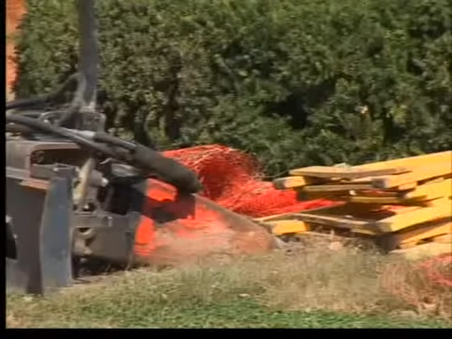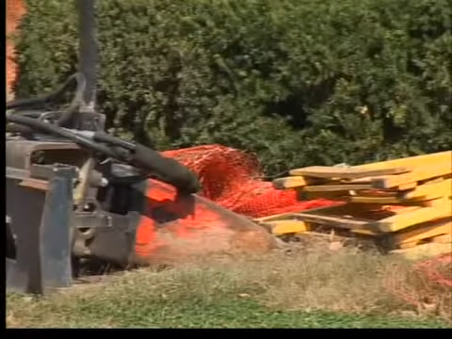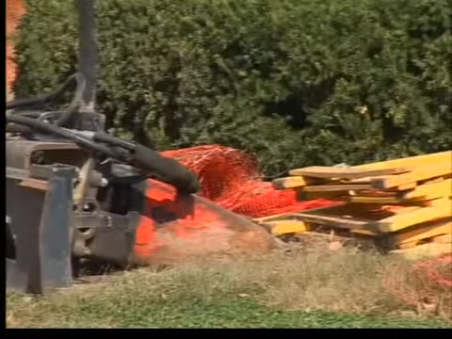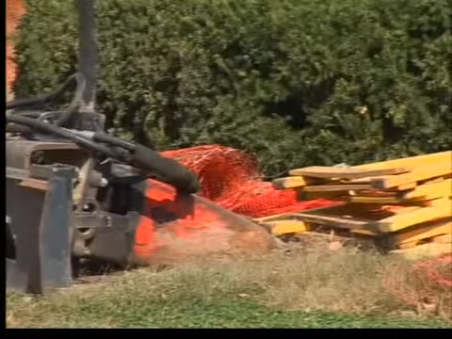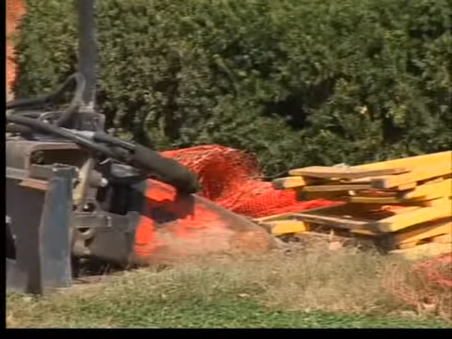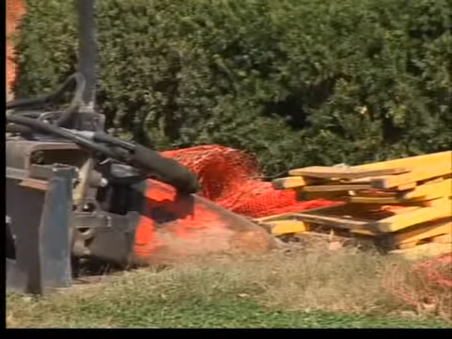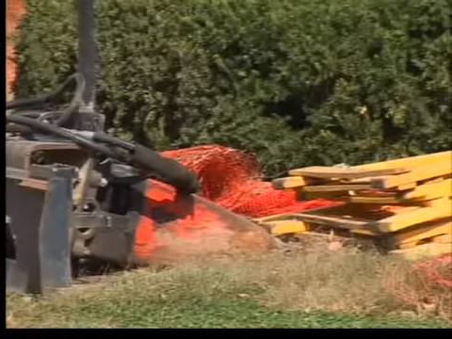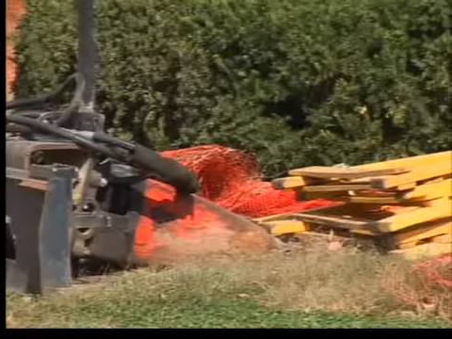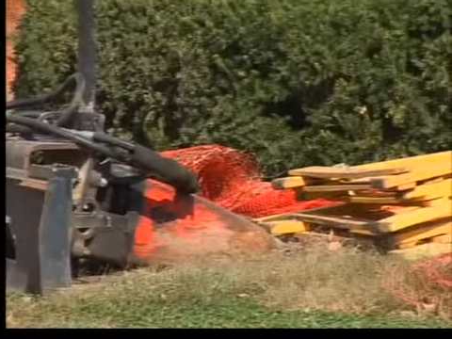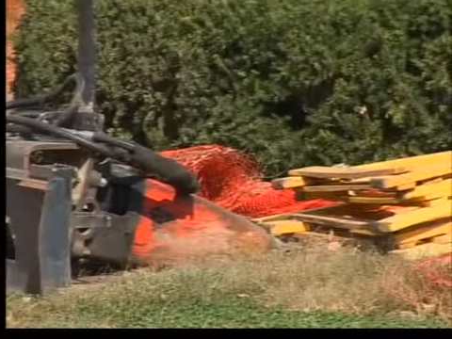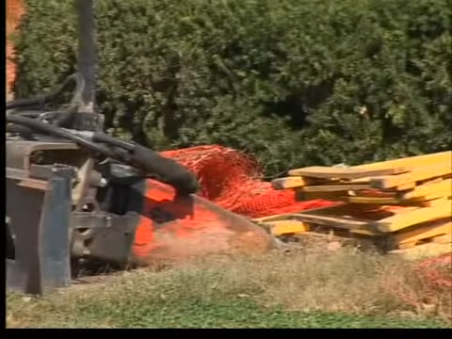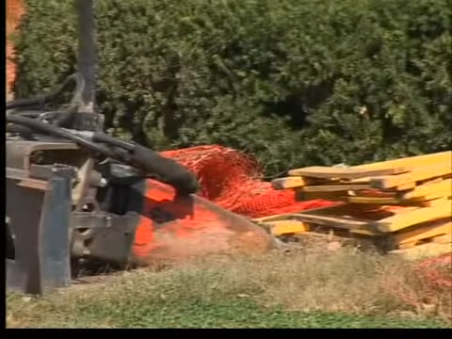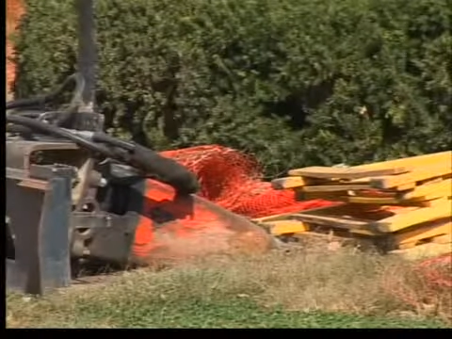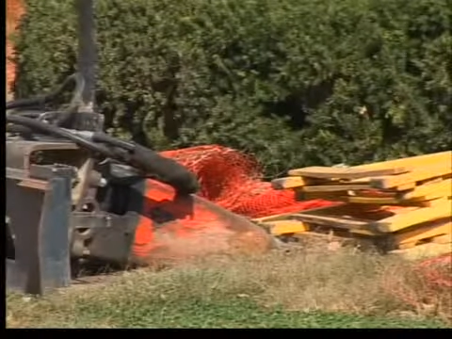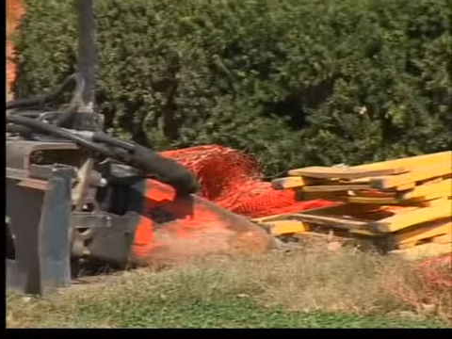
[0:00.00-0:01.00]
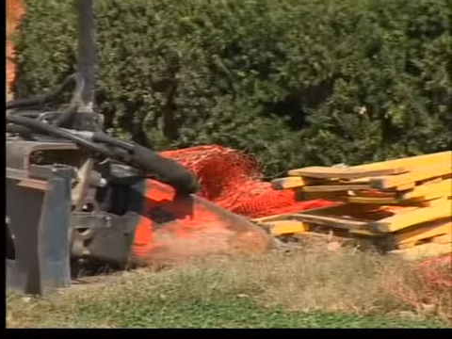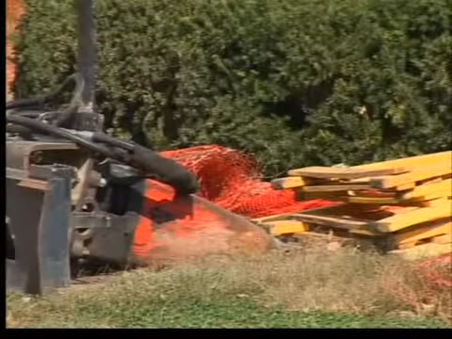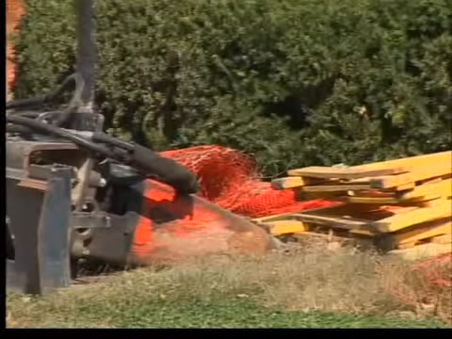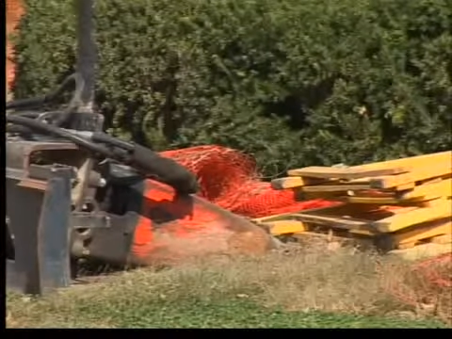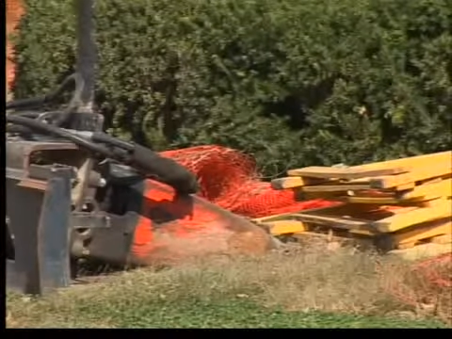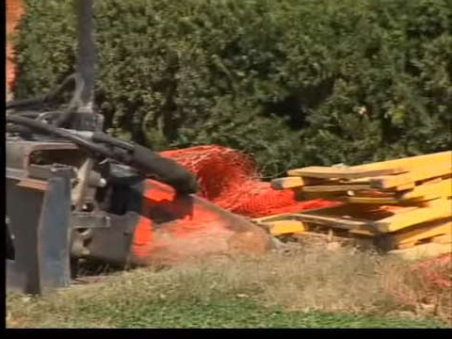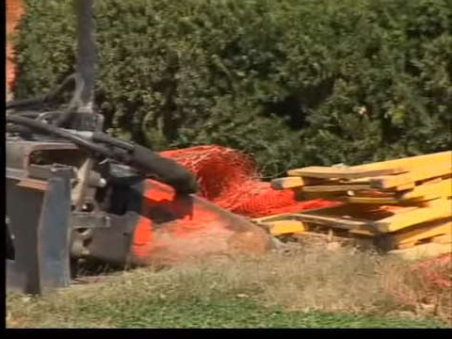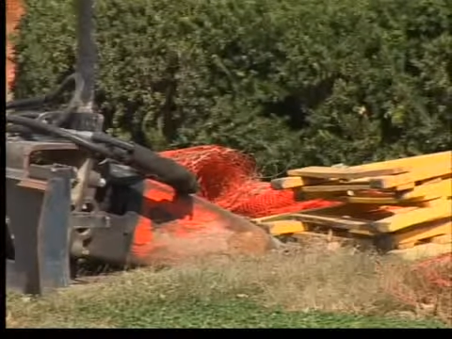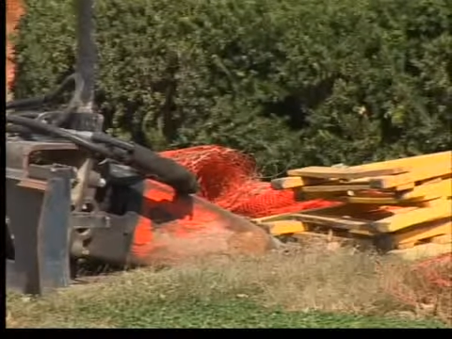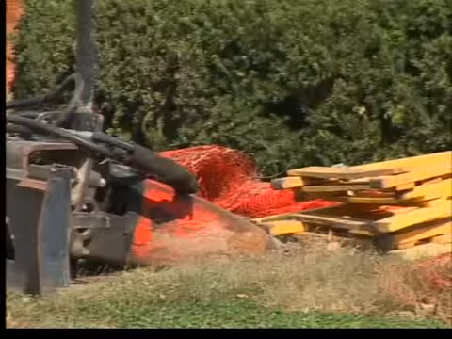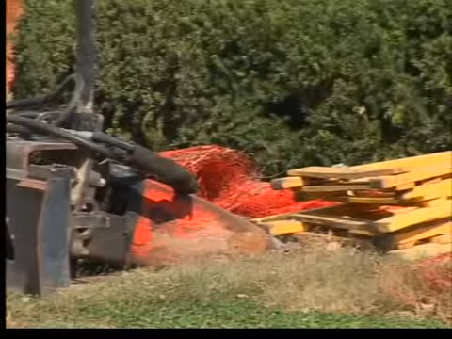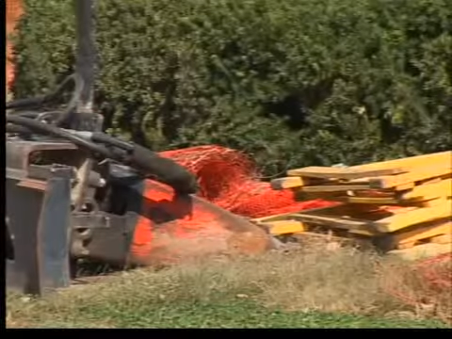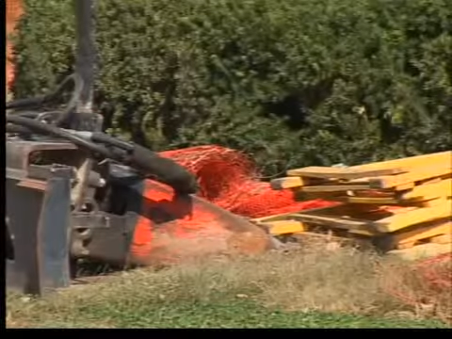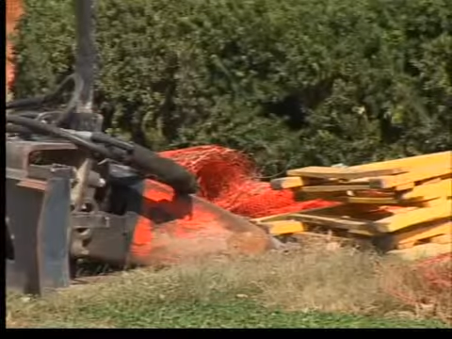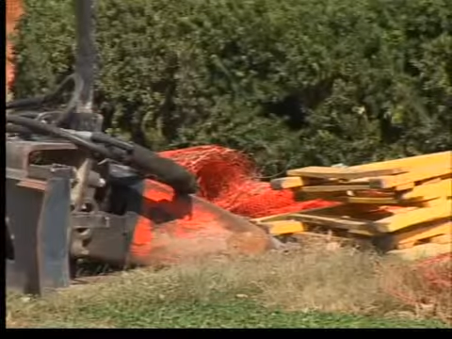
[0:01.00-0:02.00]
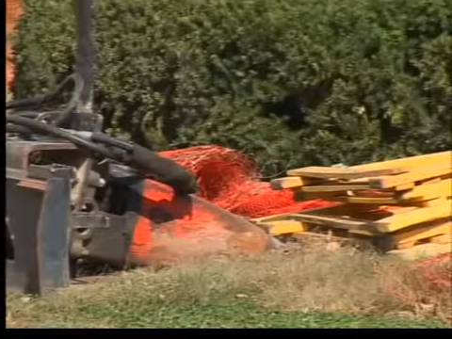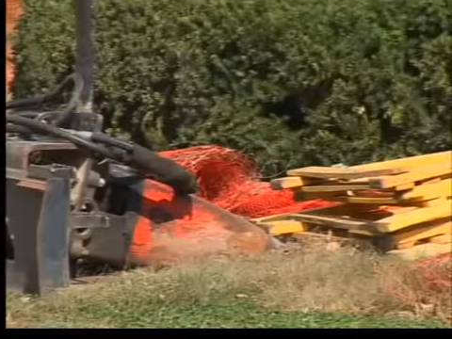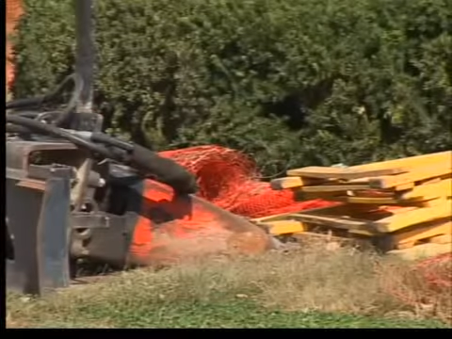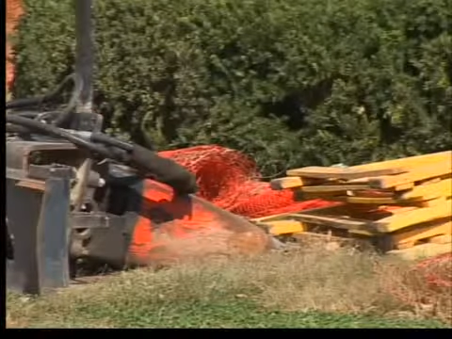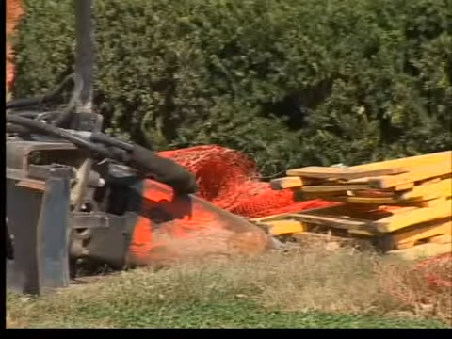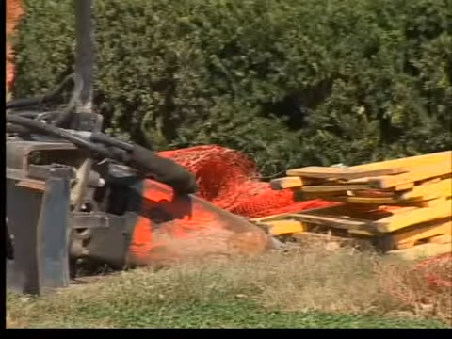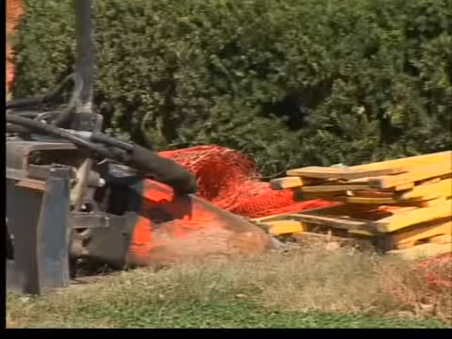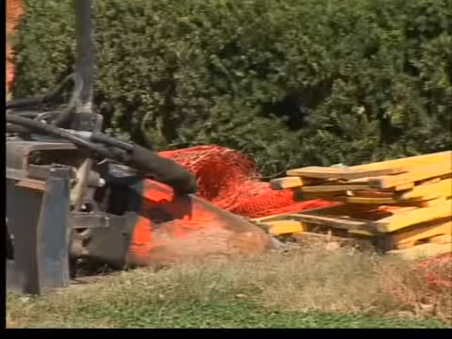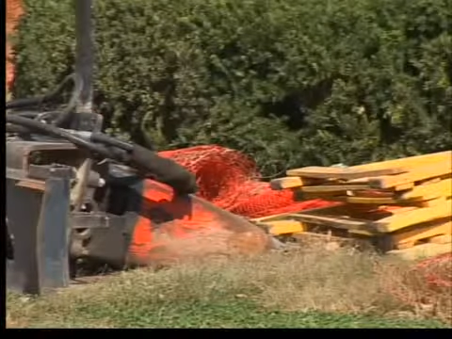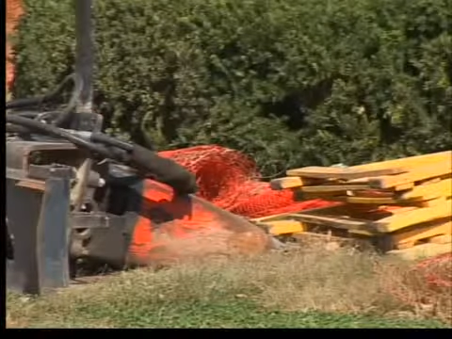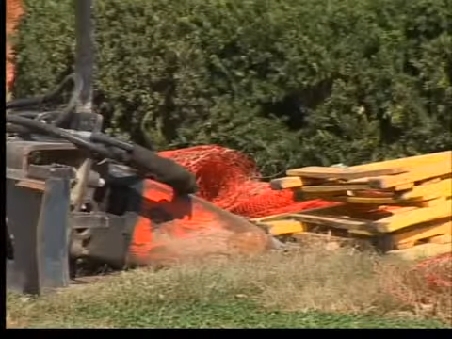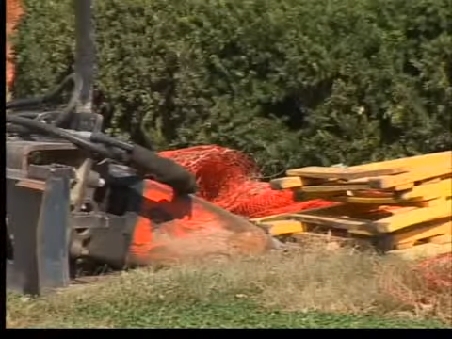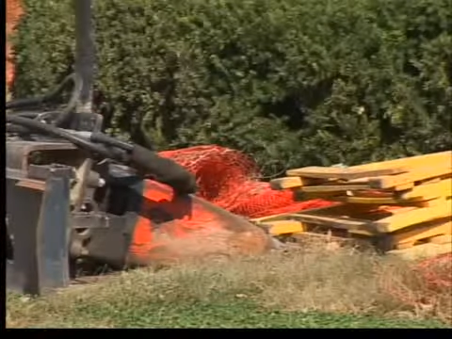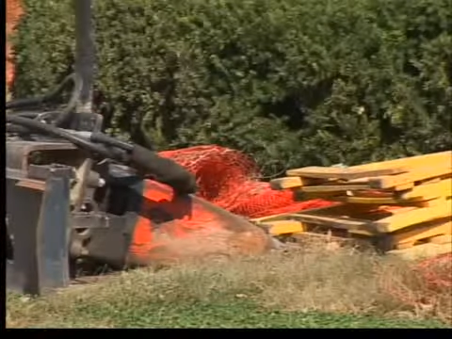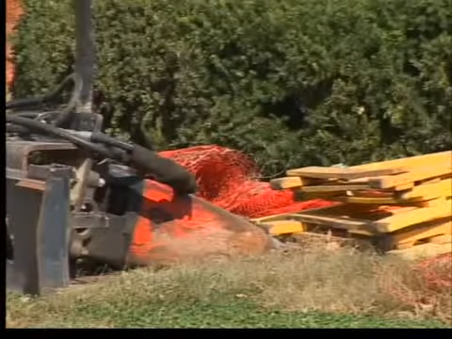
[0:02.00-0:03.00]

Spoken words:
No face is visible, so there are no lips to read.